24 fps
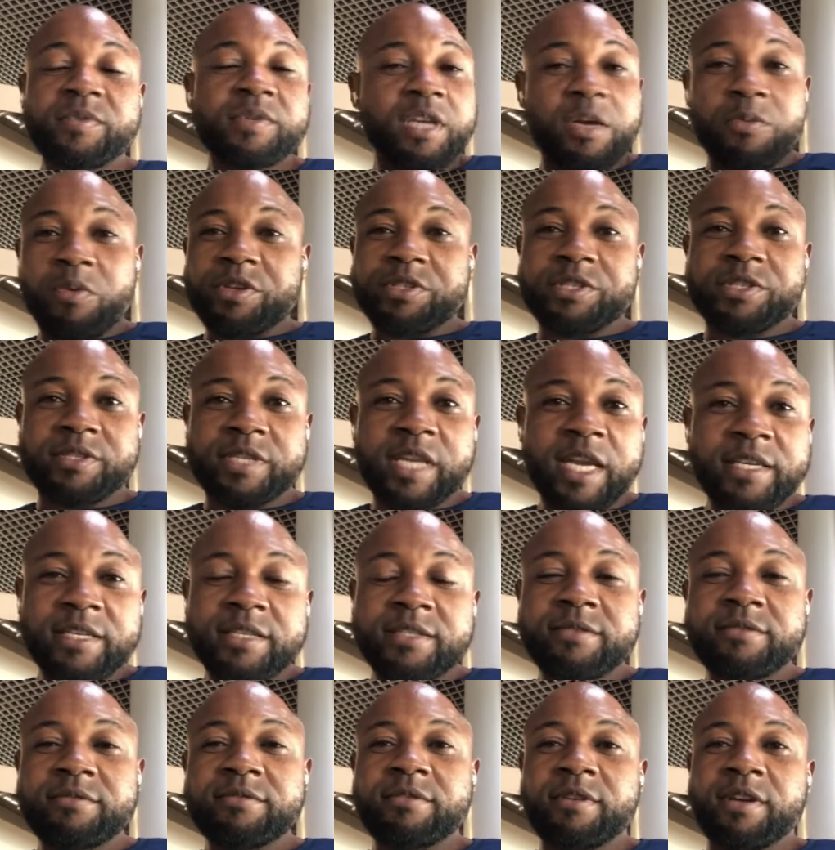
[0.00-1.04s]
He was
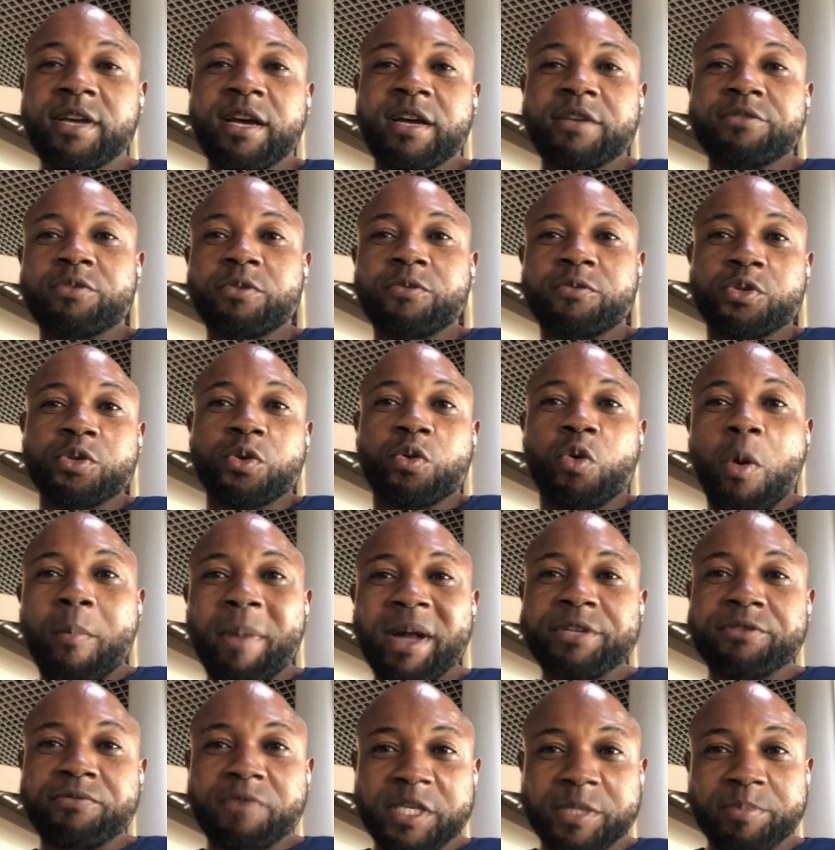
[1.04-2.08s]
saying to
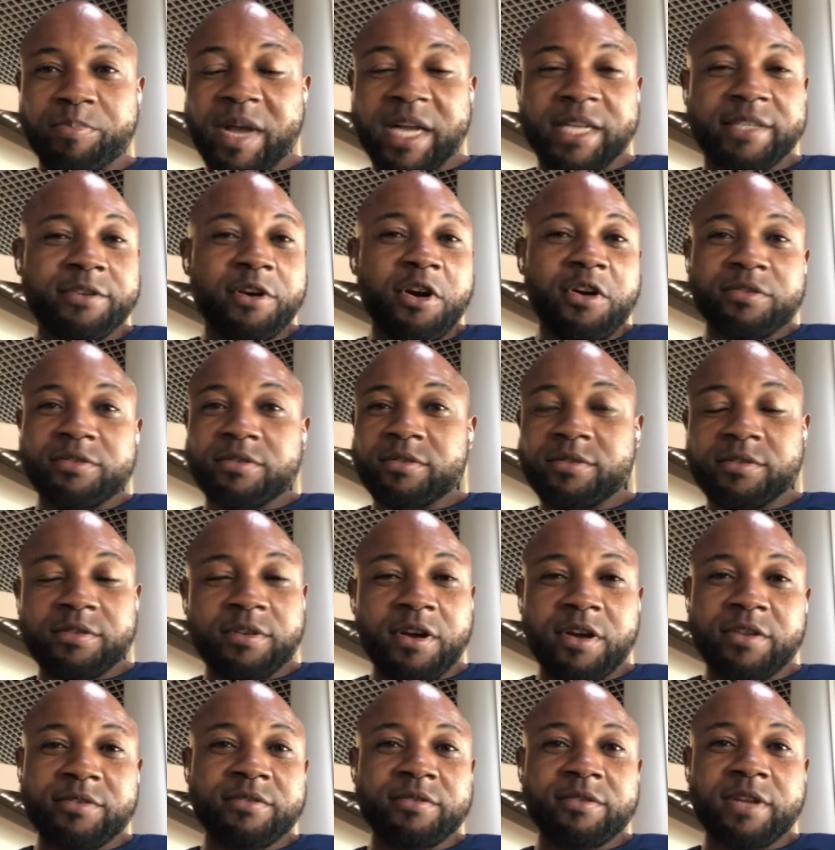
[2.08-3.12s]
command respect
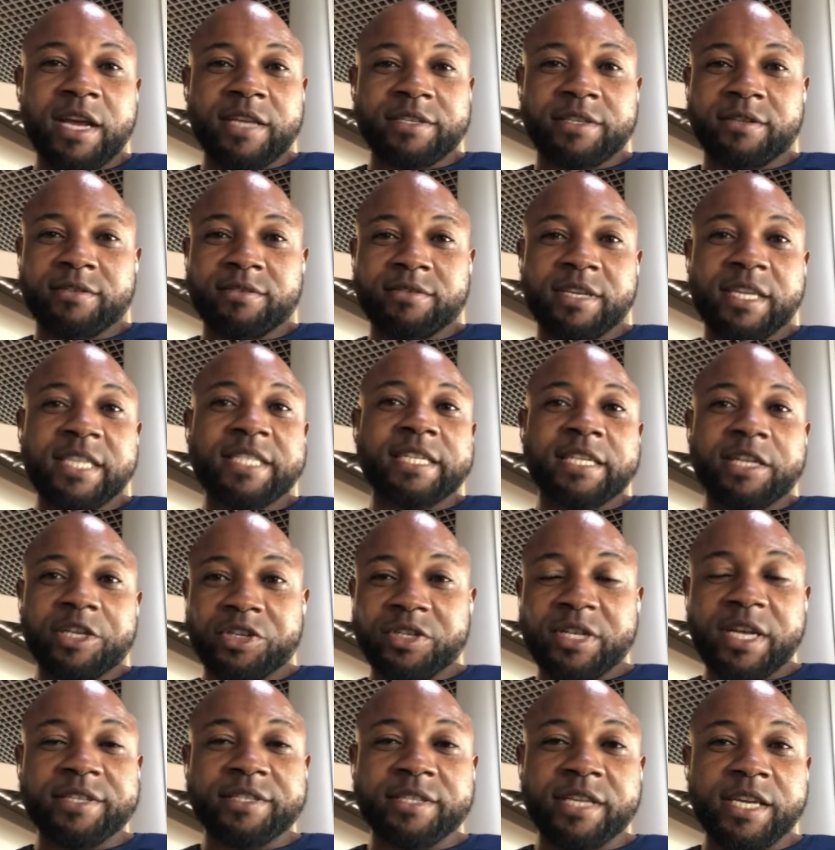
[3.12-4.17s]
on as an
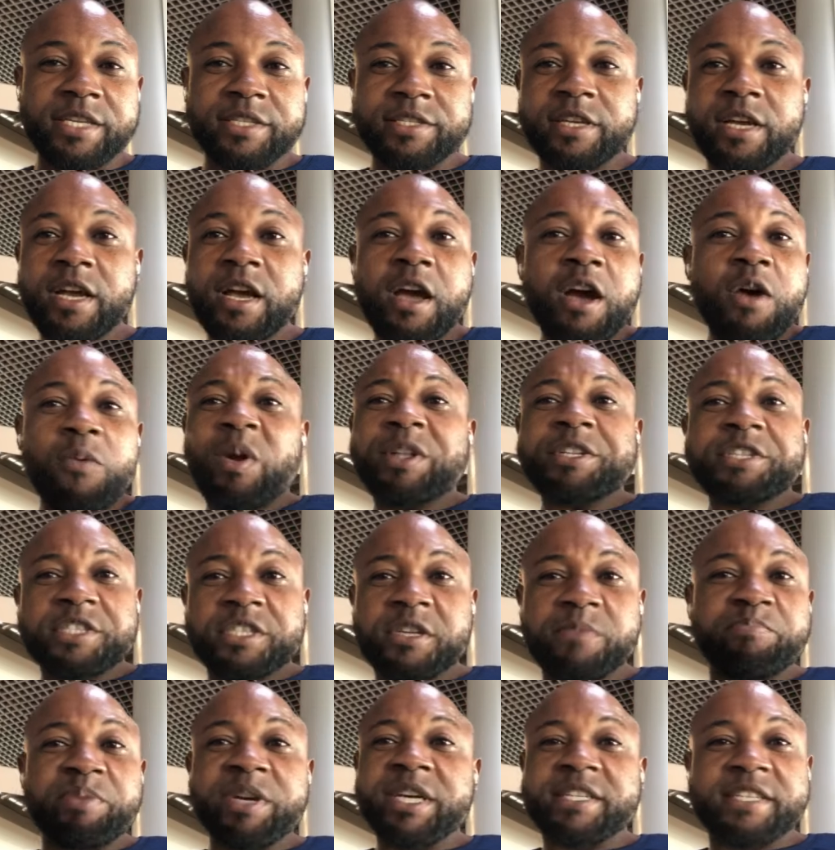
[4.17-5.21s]
international stage. What is
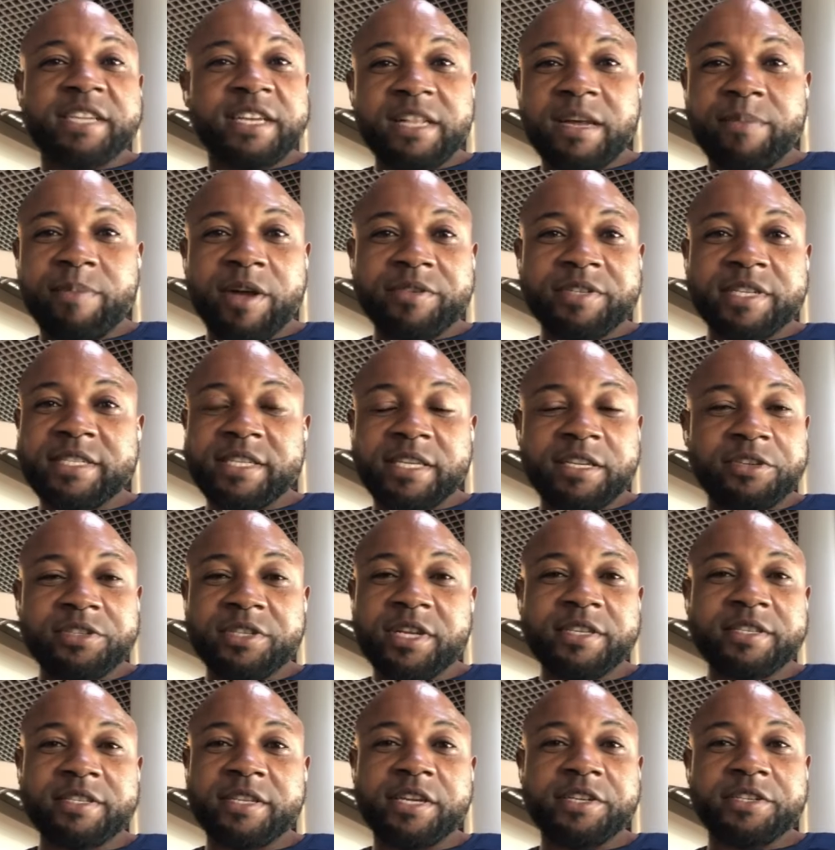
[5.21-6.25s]
the big deal about
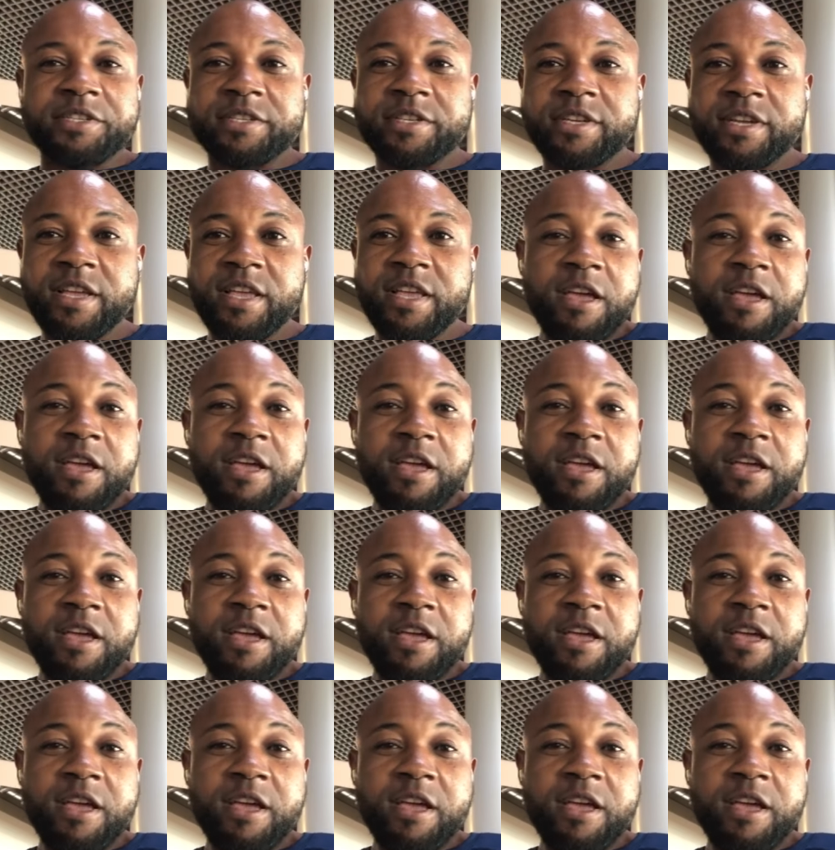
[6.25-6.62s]
international stage?